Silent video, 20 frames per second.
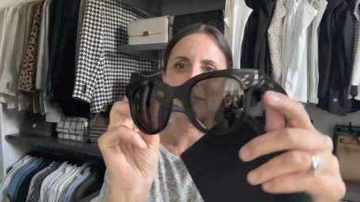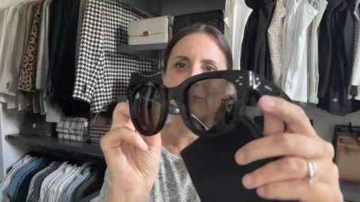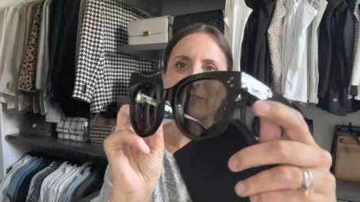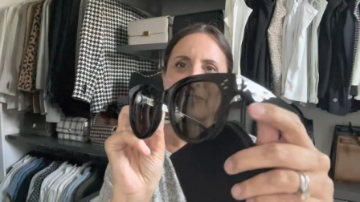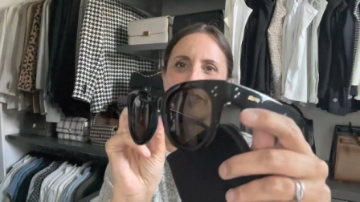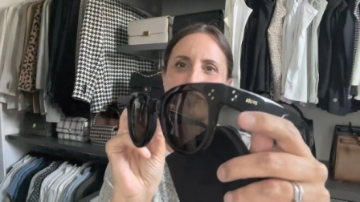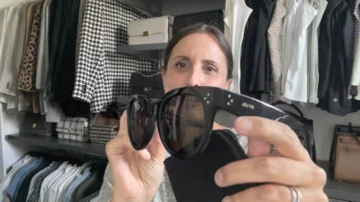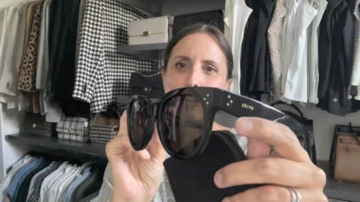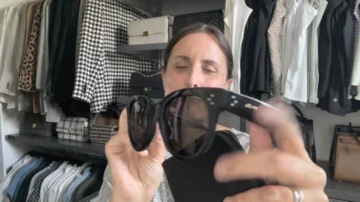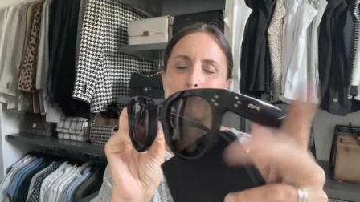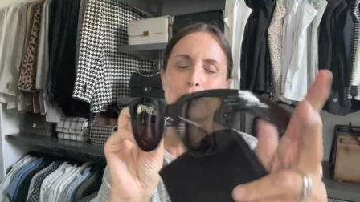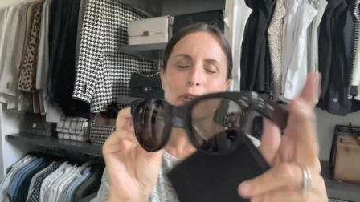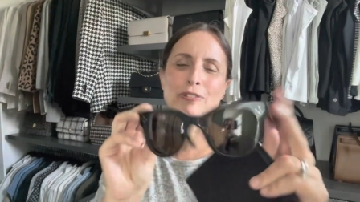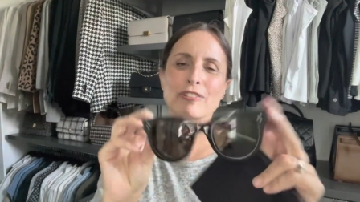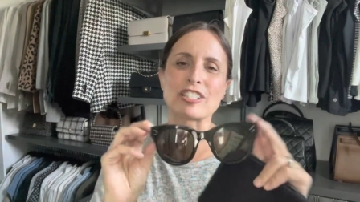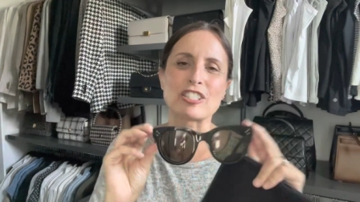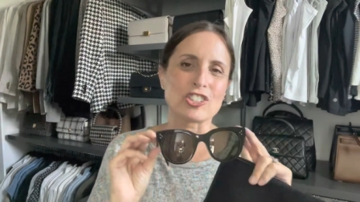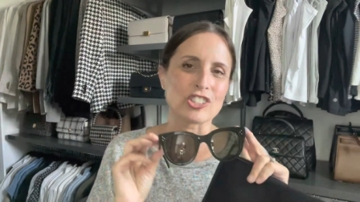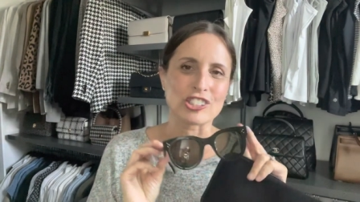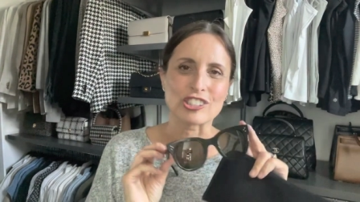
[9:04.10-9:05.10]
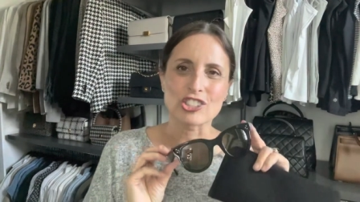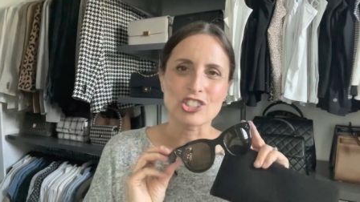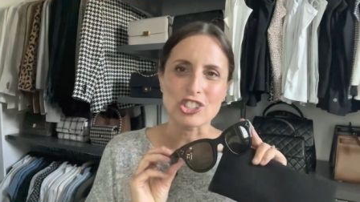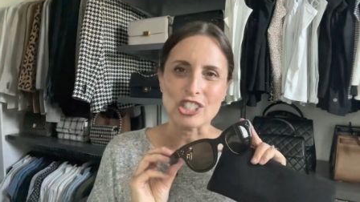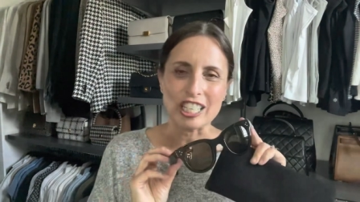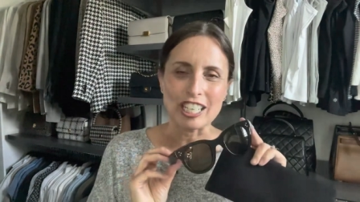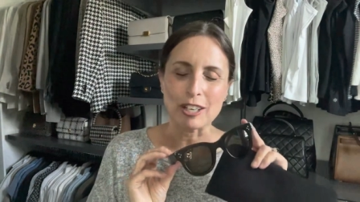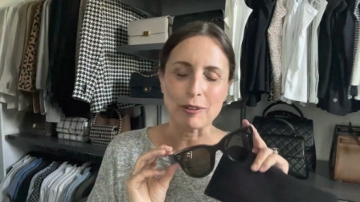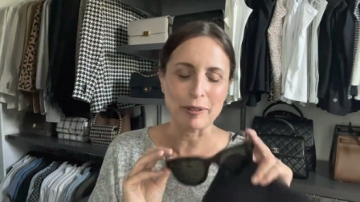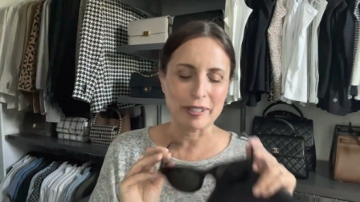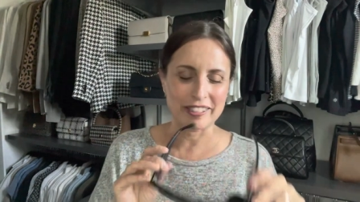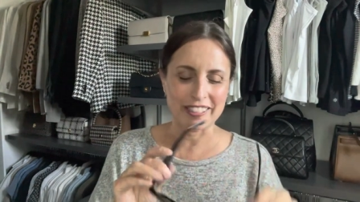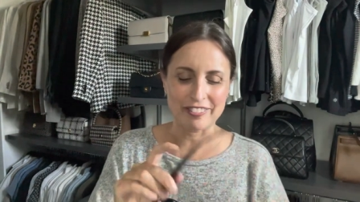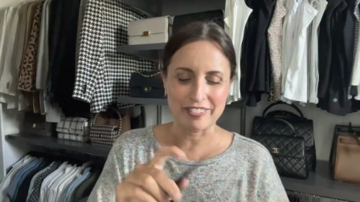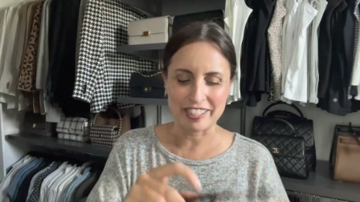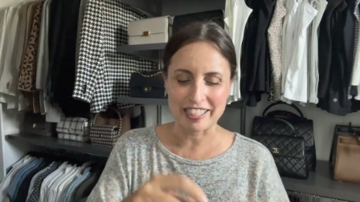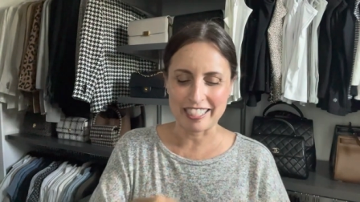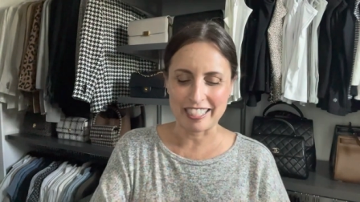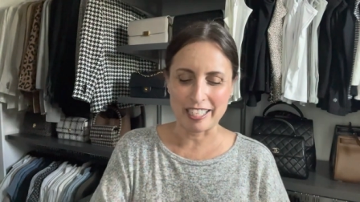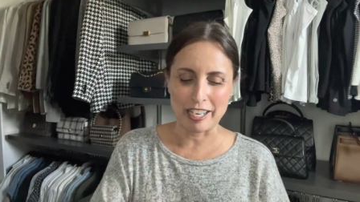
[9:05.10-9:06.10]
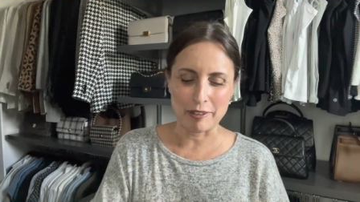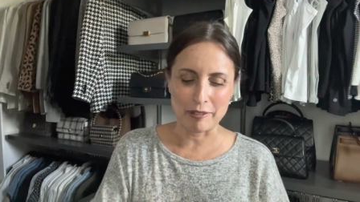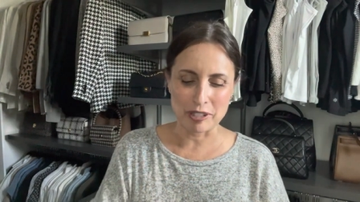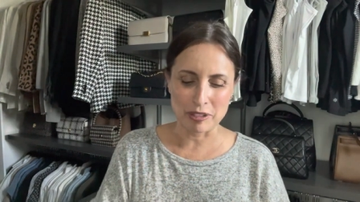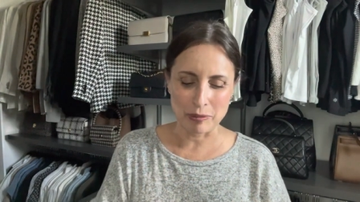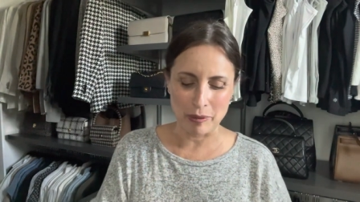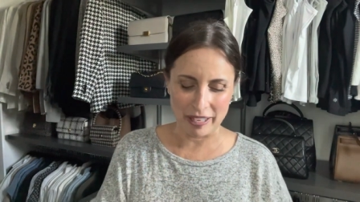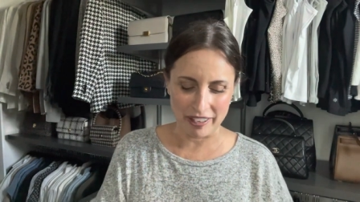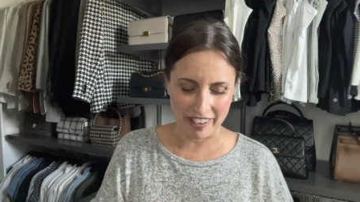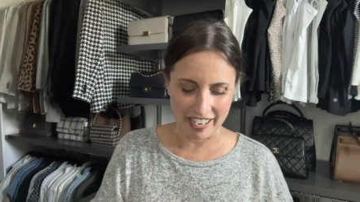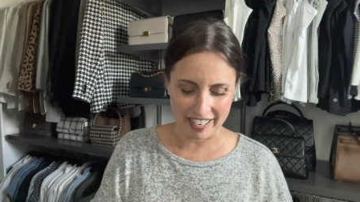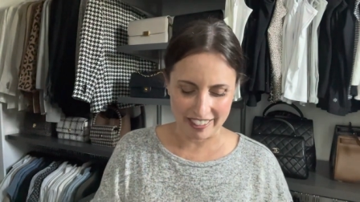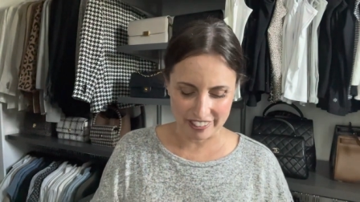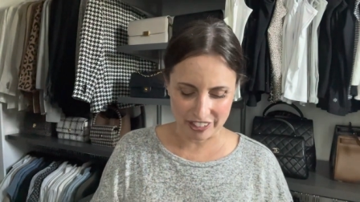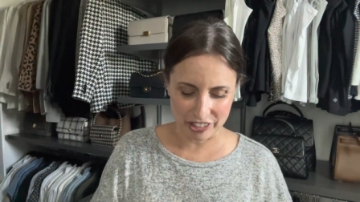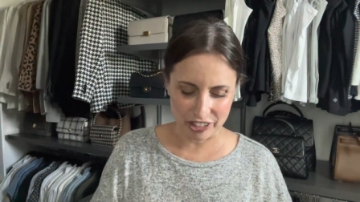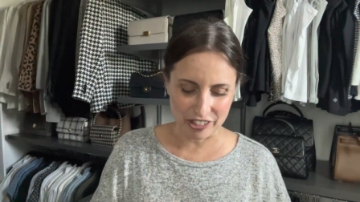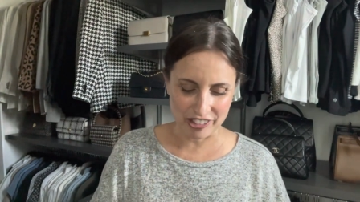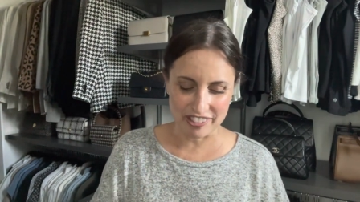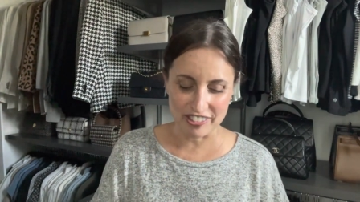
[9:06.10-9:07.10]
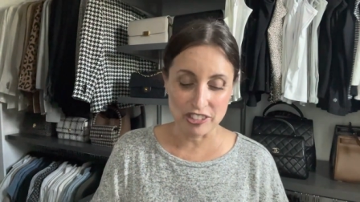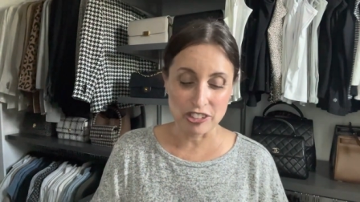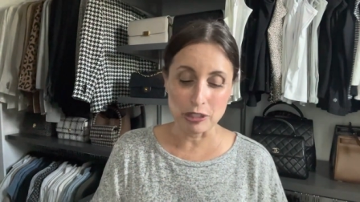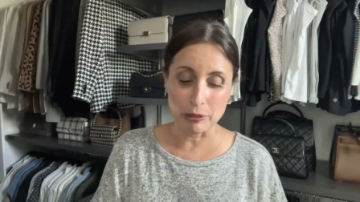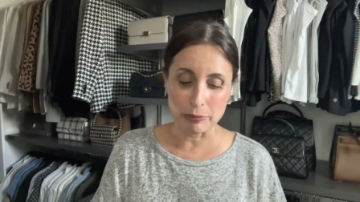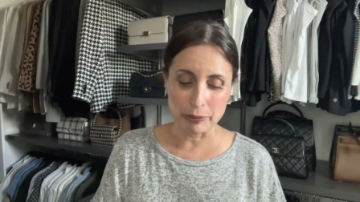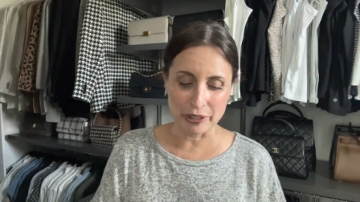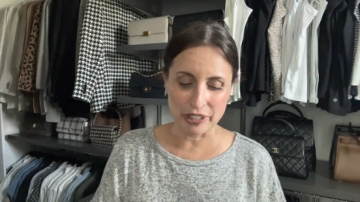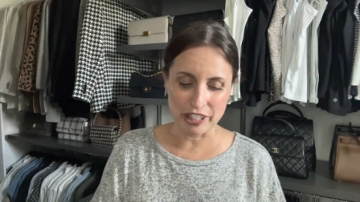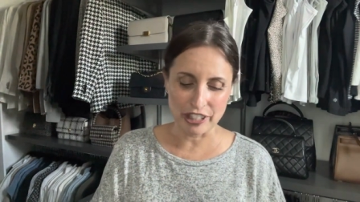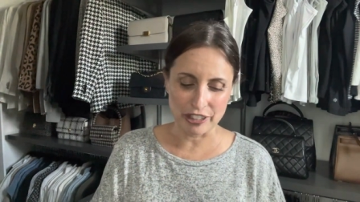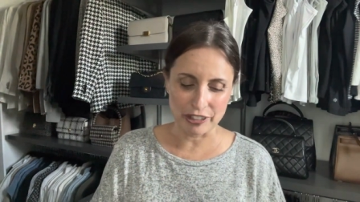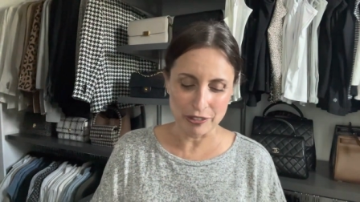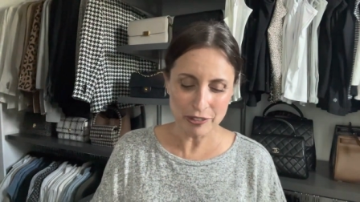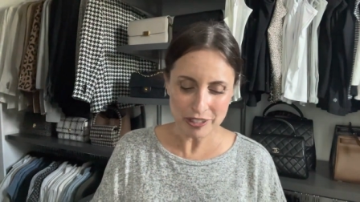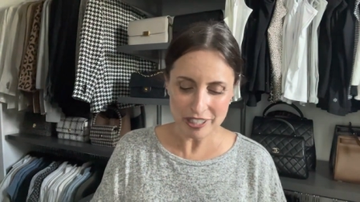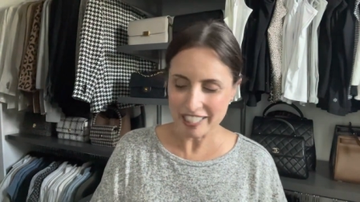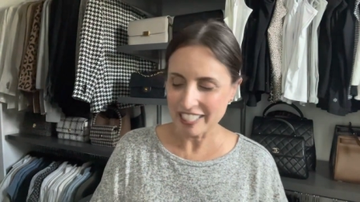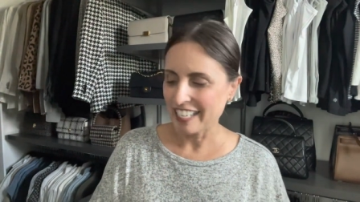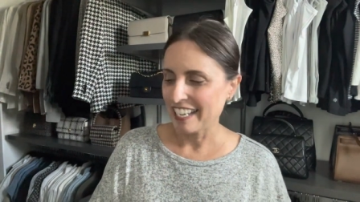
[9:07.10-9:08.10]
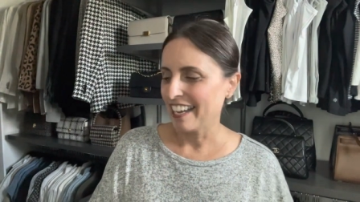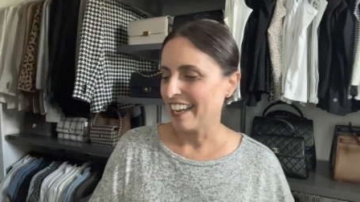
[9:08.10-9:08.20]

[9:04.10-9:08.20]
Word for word: were so Parisian chic with everything I was wearing. They're just super cute.